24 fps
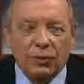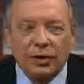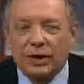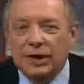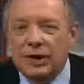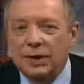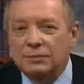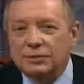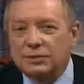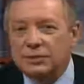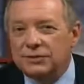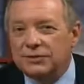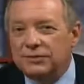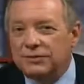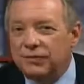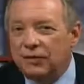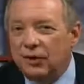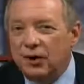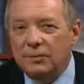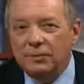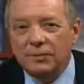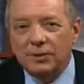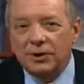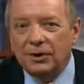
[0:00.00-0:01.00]
When it comes to the
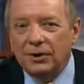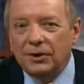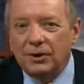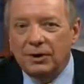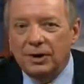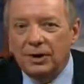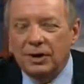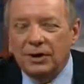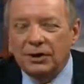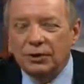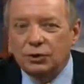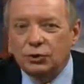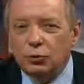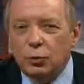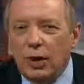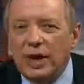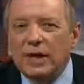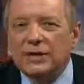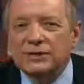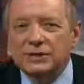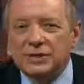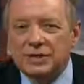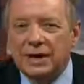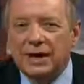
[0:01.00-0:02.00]
Farm Bill,
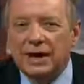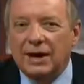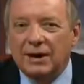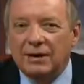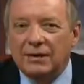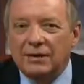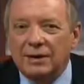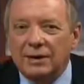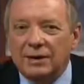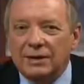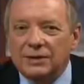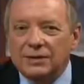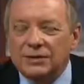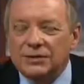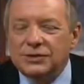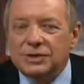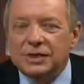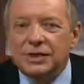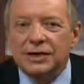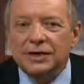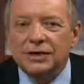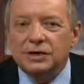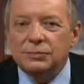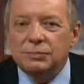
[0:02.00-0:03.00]
twice now, the
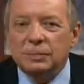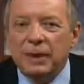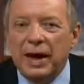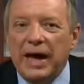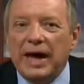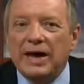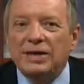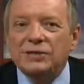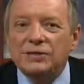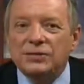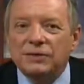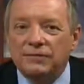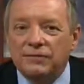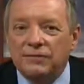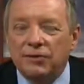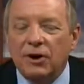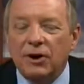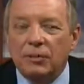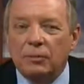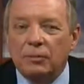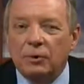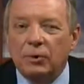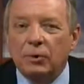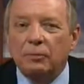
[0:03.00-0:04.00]
Senate has passed the
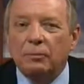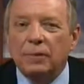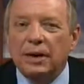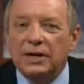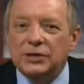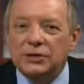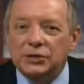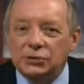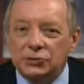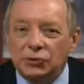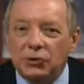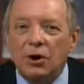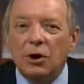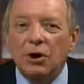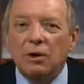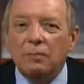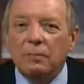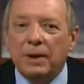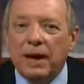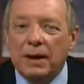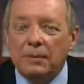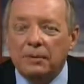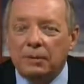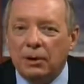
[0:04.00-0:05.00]
Farm Bill by
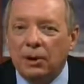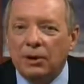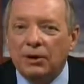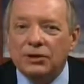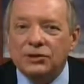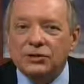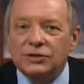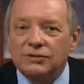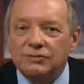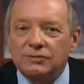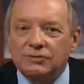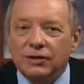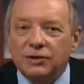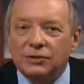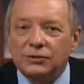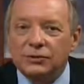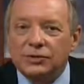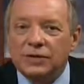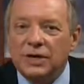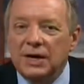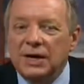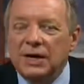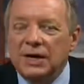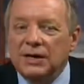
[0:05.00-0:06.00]
strong bipartisan
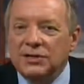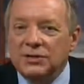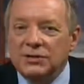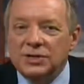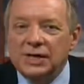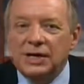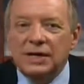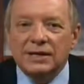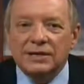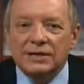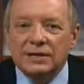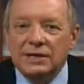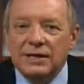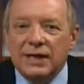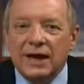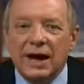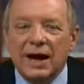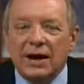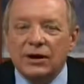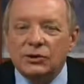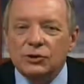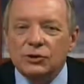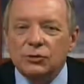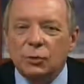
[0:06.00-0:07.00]
votes, sent it to
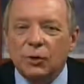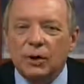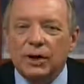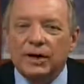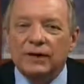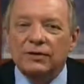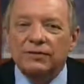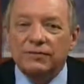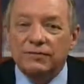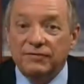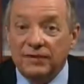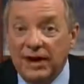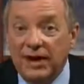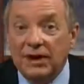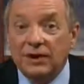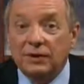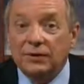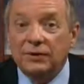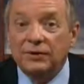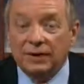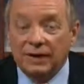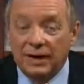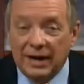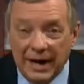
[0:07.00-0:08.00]
the House where it
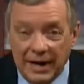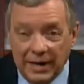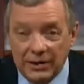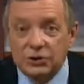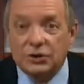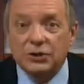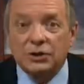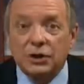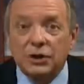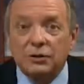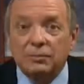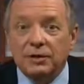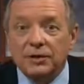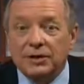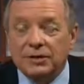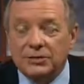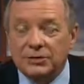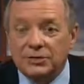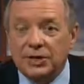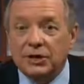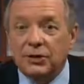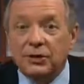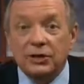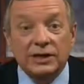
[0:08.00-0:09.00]
failed last year
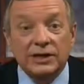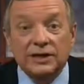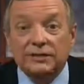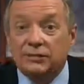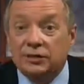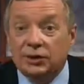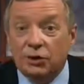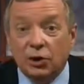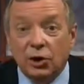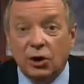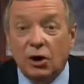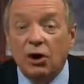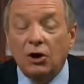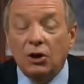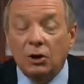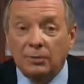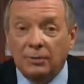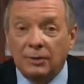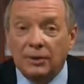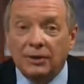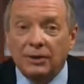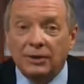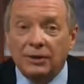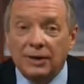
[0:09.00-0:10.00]
because they couldn't even
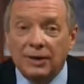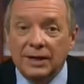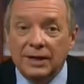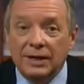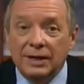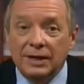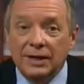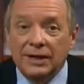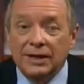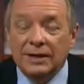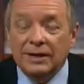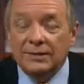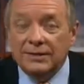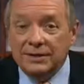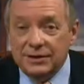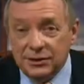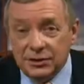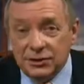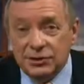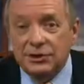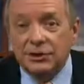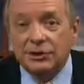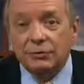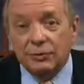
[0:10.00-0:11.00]
call a bill, and
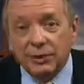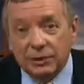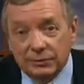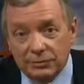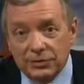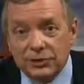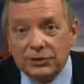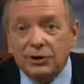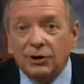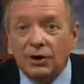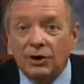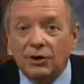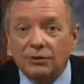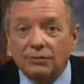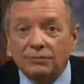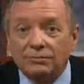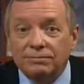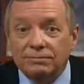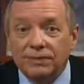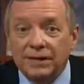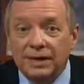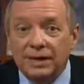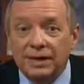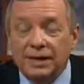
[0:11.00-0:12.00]
this year when it was
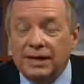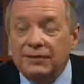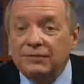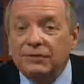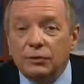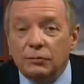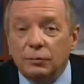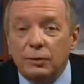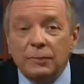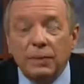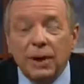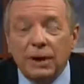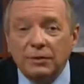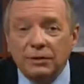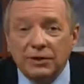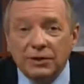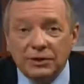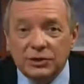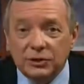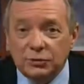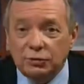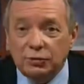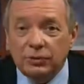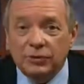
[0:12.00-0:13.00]
called, even the
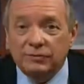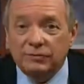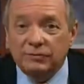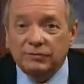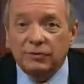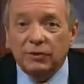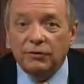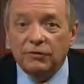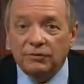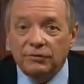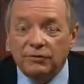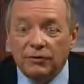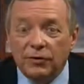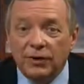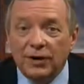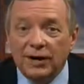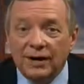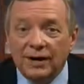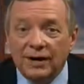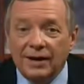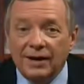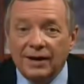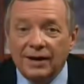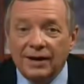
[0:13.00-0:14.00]
Republicans wouldn't vote
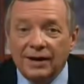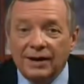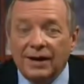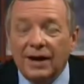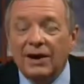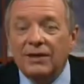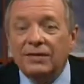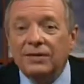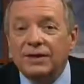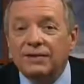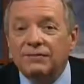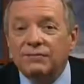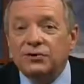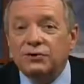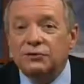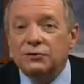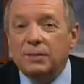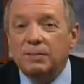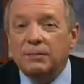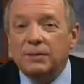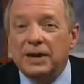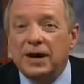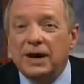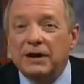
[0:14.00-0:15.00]
for it. Now they've
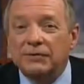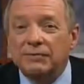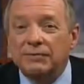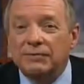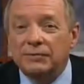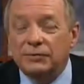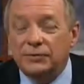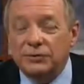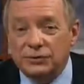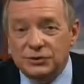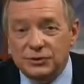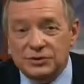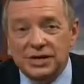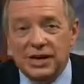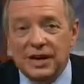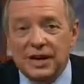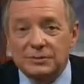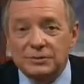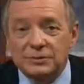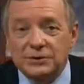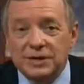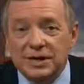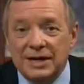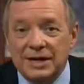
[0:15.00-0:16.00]
stripped out food
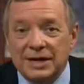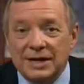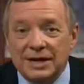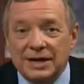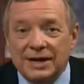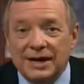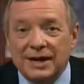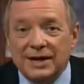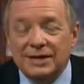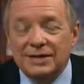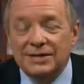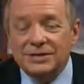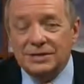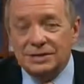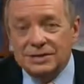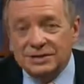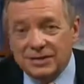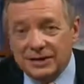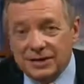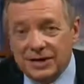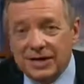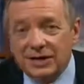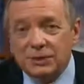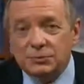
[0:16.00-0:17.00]
stamps. I
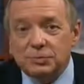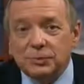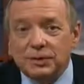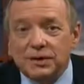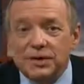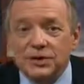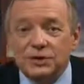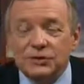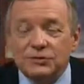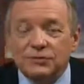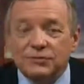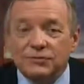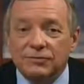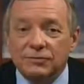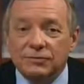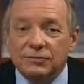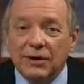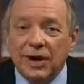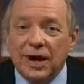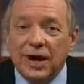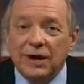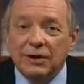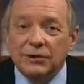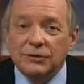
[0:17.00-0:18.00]
listened to the explanation
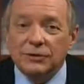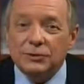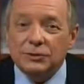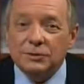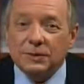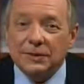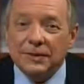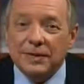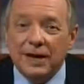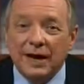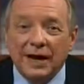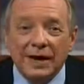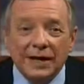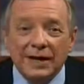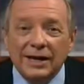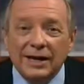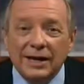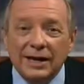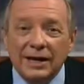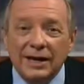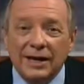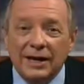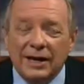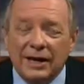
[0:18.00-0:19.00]
from Congressman
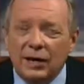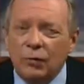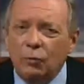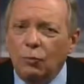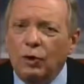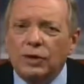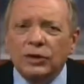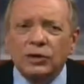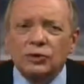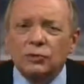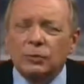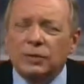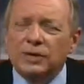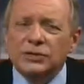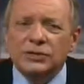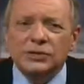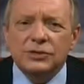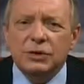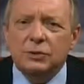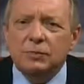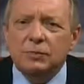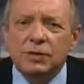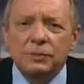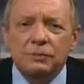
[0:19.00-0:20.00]
Kelly. He wonders why
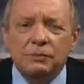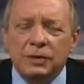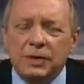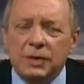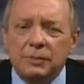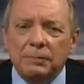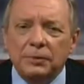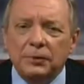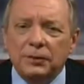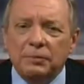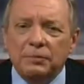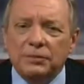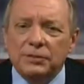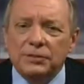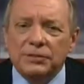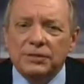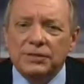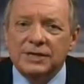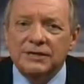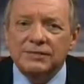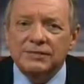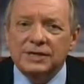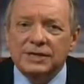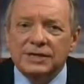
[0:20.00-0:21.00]
so many people are
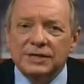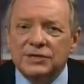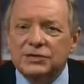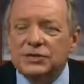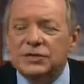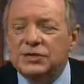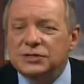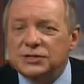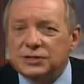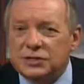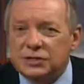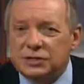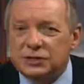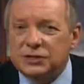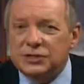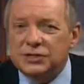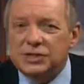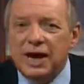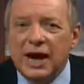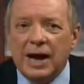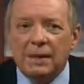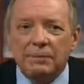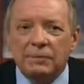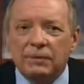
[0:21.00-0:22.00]
receiving assistance,
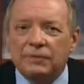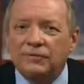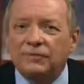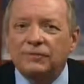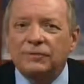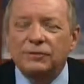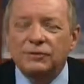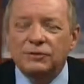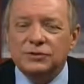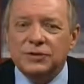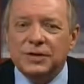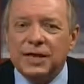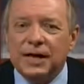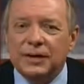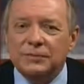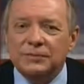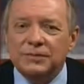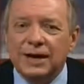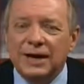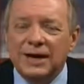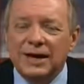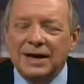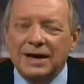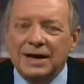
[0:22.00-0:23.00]
SNAP and food
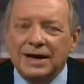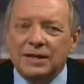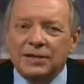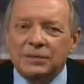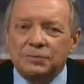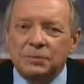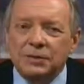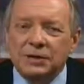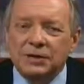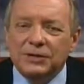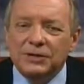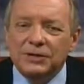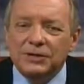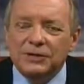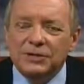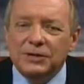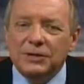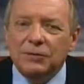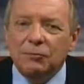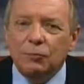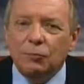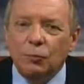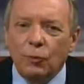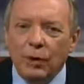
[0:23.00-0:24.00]
stamps. It's because
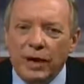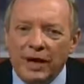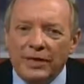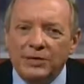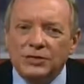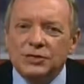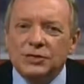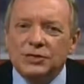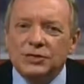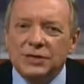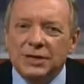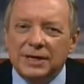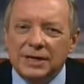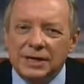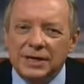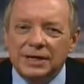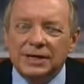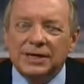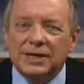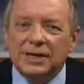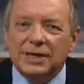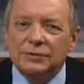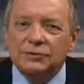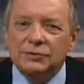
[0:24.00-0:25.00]
their wages and
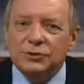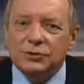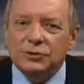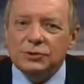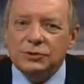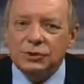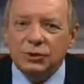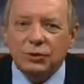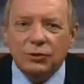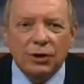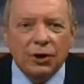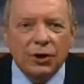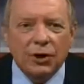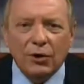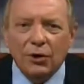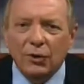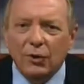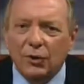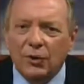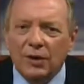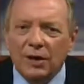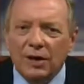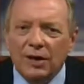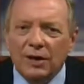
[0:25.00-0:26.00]
incomes are so
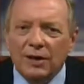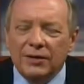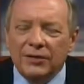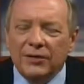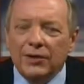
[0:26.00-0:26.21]
low.